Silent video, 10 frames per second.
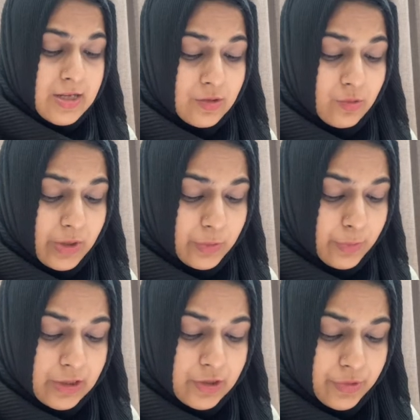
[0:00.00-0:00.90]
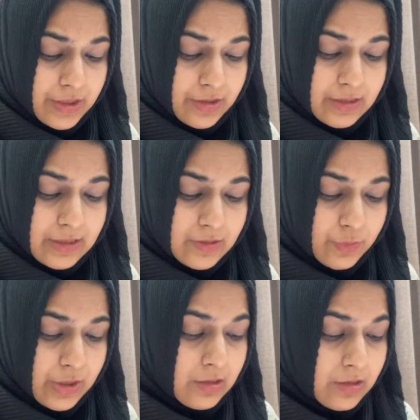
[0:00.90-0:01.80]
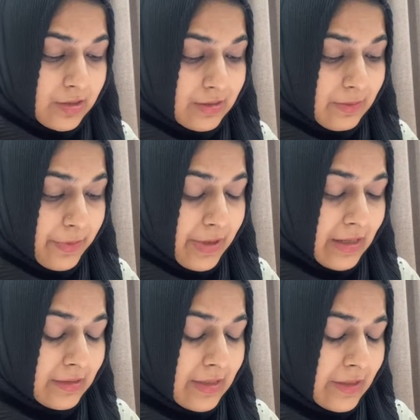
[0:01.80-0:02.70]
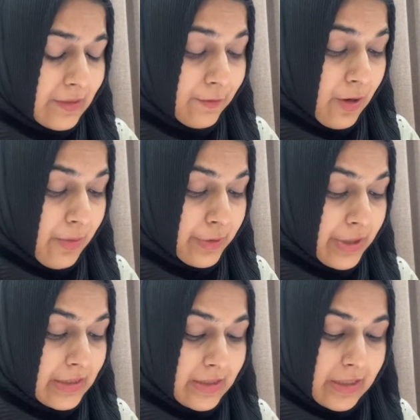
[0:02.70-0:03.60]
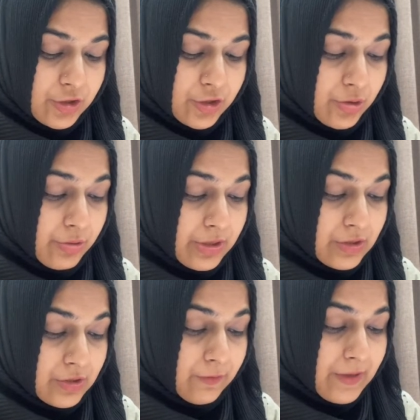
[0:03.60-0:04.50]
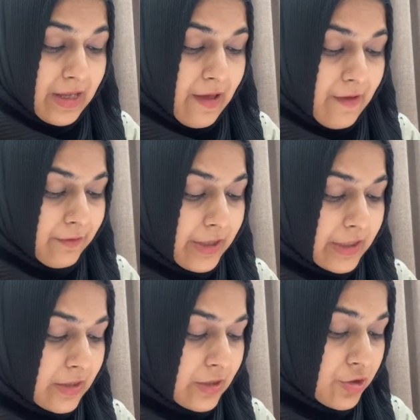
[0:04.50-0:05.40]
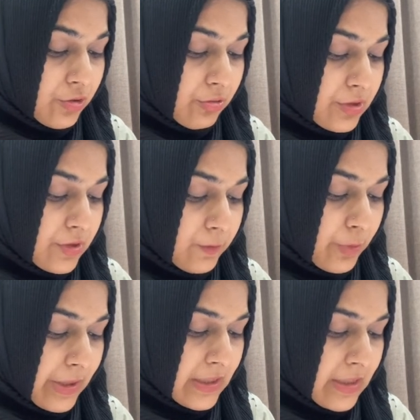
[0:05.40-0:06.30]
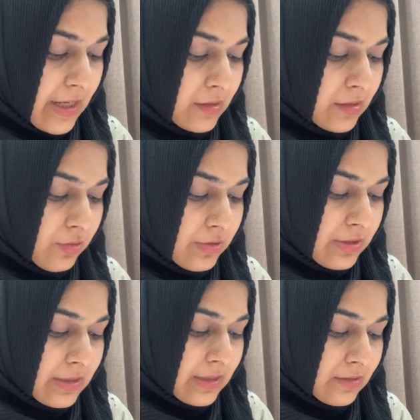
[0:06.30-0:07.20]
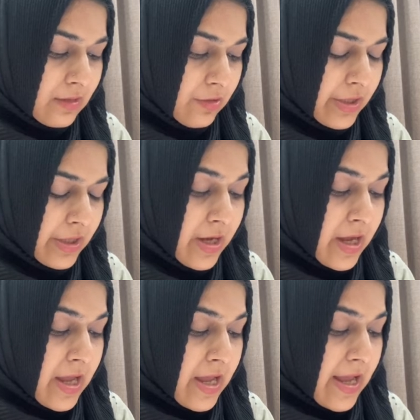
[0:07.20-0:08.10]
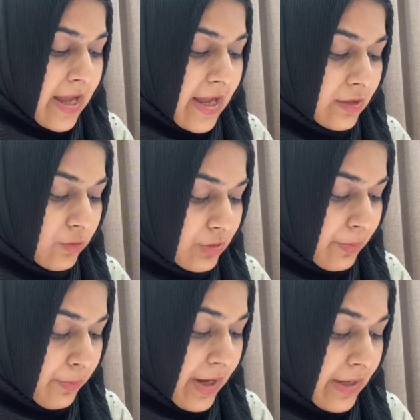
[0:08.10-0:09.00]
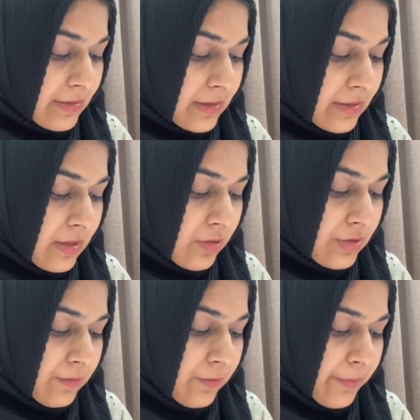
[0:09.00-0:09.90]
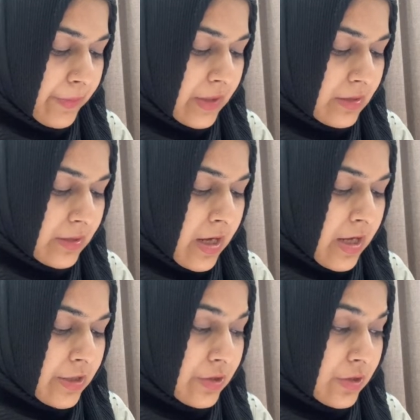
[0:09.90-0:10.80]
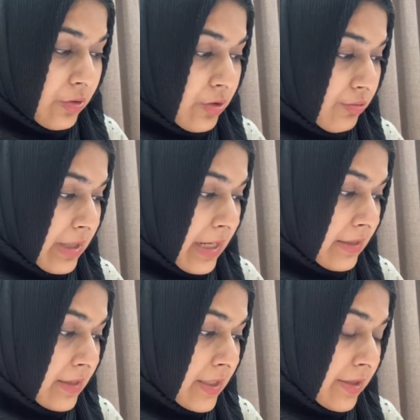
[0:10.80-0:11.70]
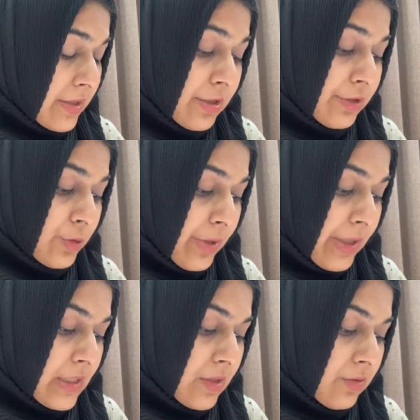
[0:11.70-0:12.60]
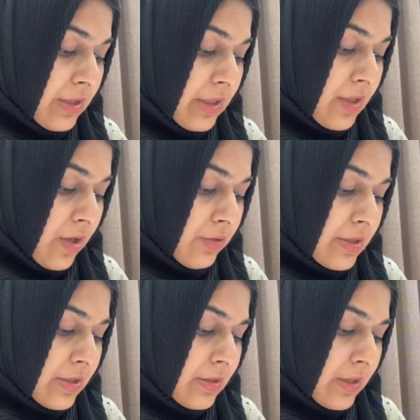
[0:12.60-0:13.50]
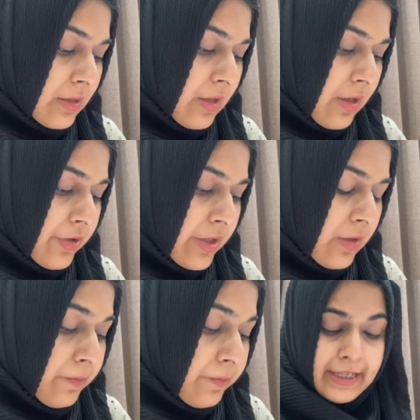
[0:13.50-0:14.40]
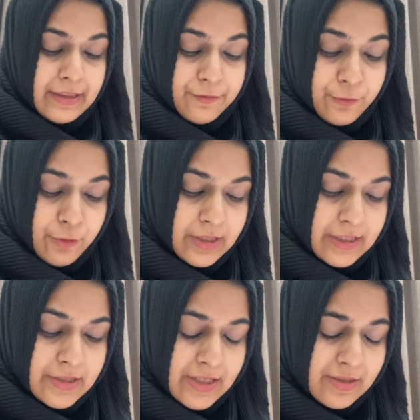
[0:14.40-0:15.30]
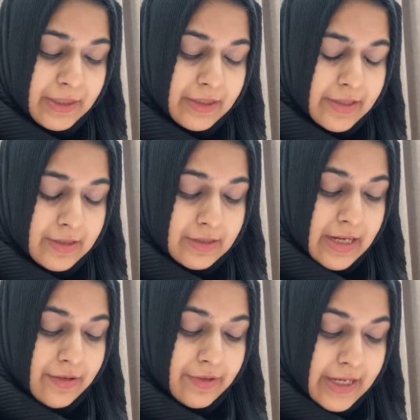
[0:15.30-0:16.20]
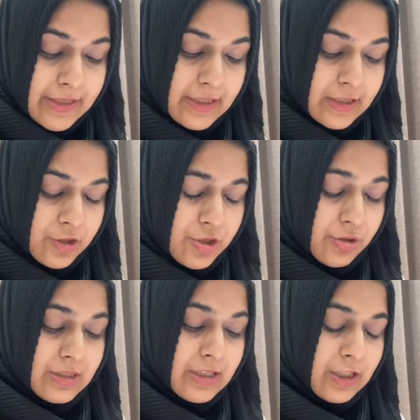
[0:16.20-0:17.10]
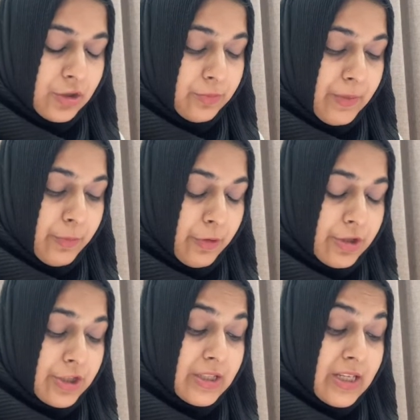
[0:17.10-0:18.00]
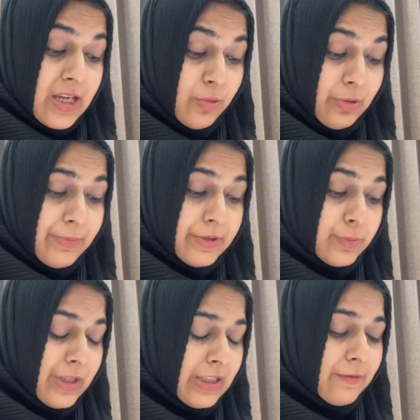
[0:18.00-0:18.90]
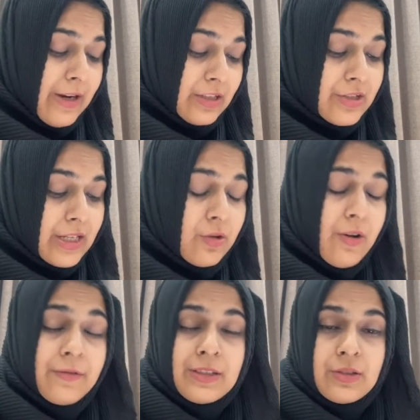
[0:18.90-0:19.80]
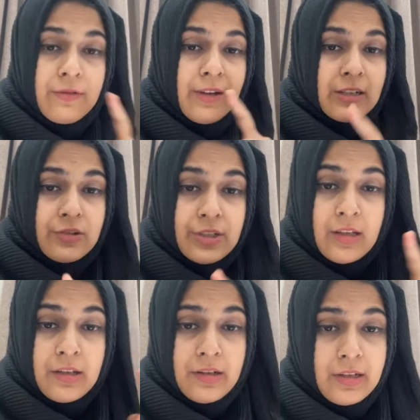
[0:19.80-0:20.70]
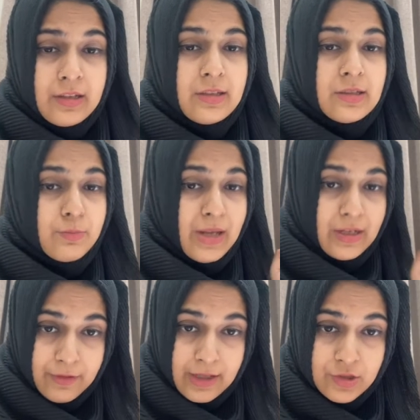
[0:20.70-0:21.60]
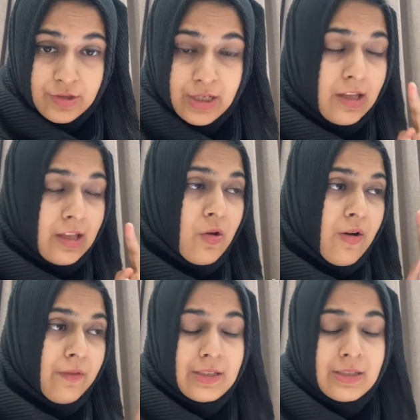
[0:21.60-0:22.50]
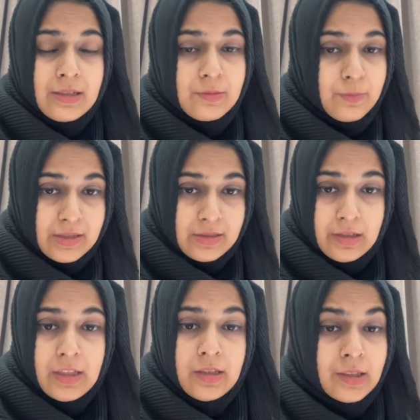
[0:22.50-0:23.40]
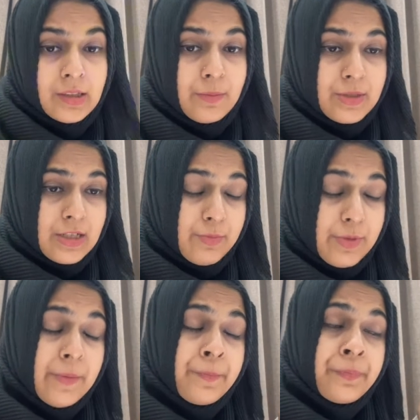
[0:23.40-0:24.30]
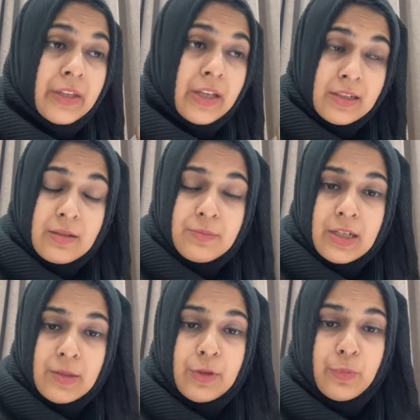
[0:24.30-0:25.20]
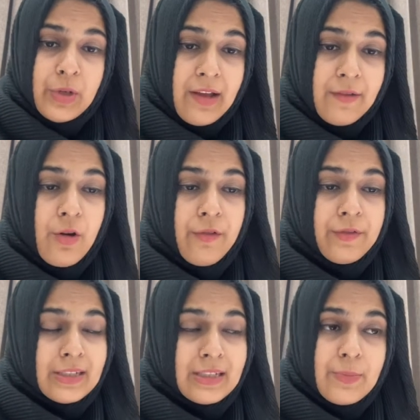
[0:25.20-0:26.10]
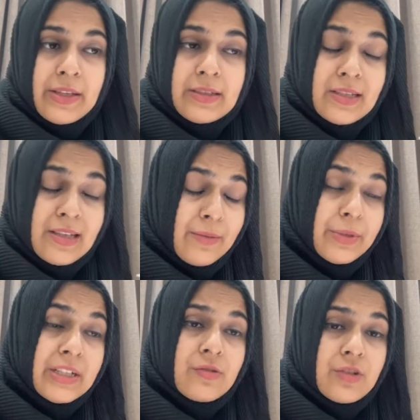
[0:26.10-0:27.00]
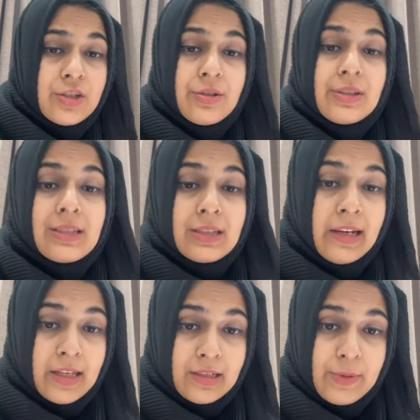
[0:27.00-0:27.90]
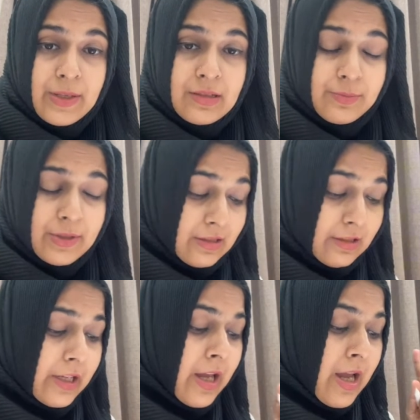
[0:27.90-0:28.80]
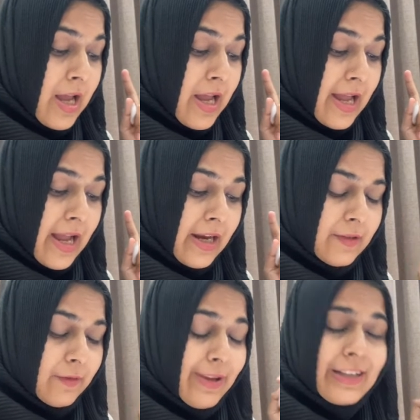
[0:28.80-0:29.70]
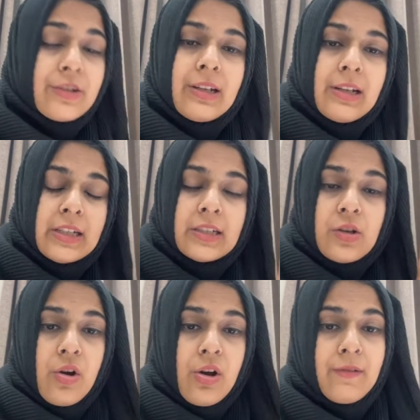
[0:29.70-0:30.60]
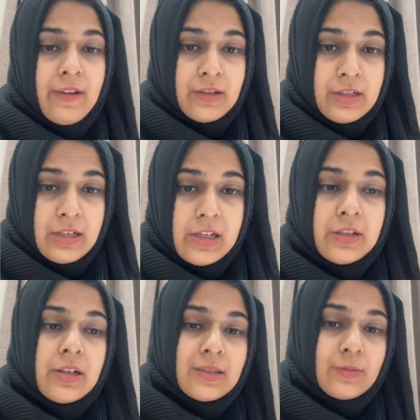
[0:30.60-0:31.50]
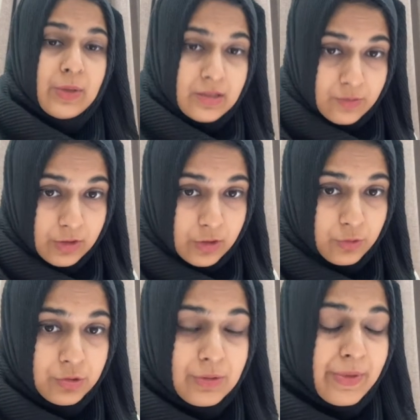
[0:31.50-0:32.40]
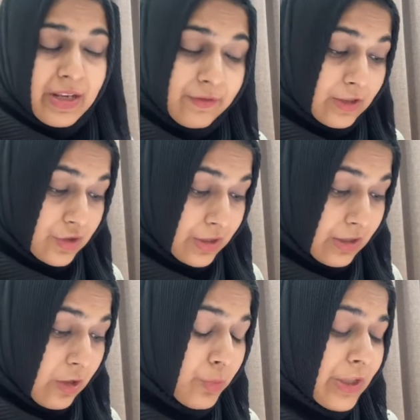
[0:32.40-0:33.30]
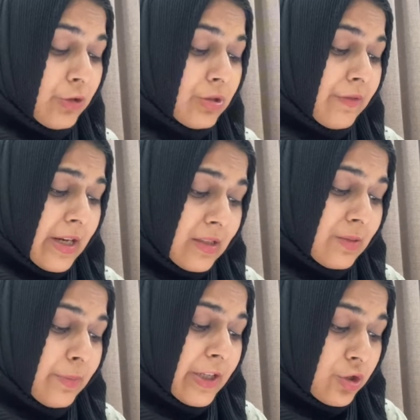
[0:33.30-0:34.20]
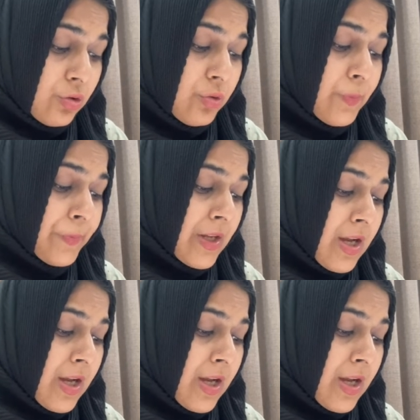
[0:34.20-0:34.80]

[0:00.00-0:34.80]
So what we'll do here is we'll subtract that from rates and insurance. So we have rates and insurance of 29,600, and you subtract 6,000 from this. So you get here 23,600. In the 4th adjustment, they are saying rates and insurance are to be apportioned equally between the factory and the office. So factory is manufacturing and office is basically the income statement. Income statement will have office expenses, administration, and selling expenses basically. And all factory related expenses will go to the manufacturing account. When you divide this by 2,